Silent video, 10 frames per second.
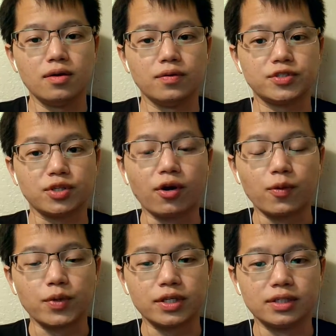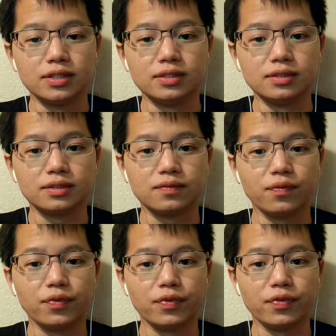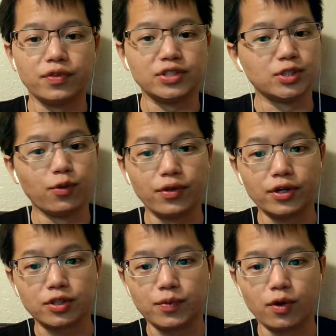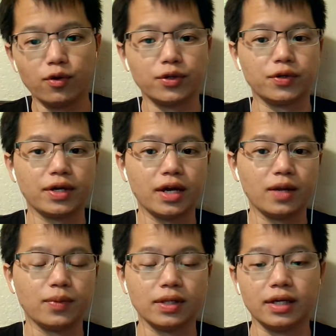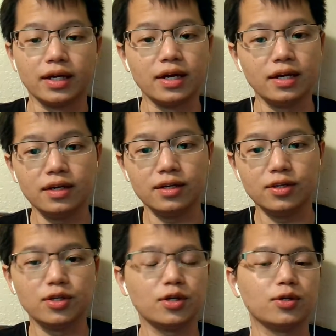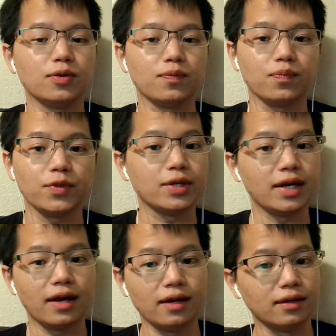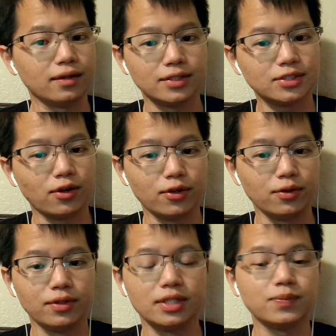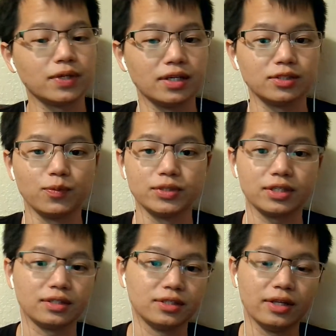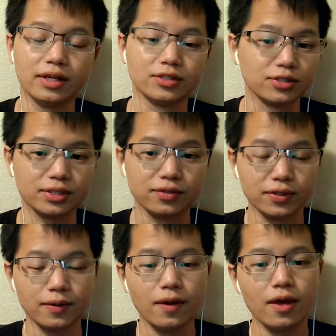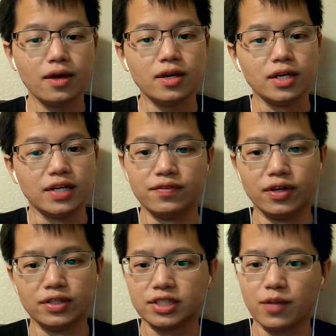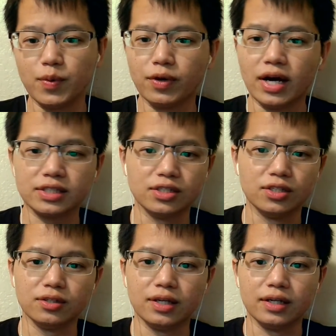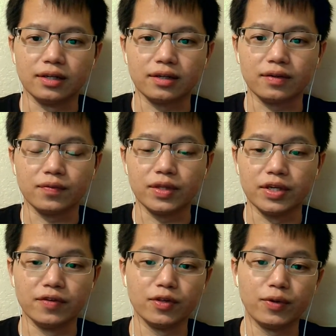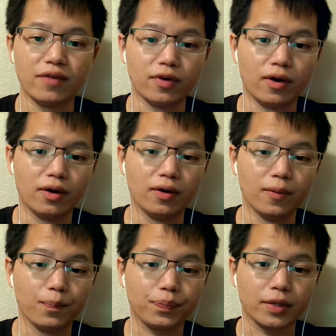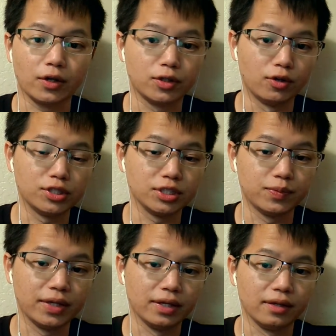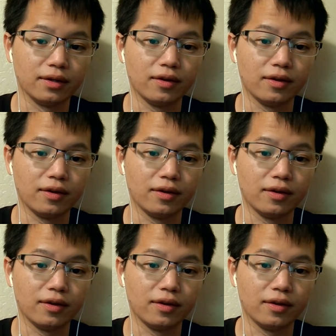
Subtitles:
start, because there's no one there who can be holding your hand and be like, hey, you gotta start doing this, because the only person who can tell you that is yourself. Okay, even though there's other people asking you, like, even though we have our coaches being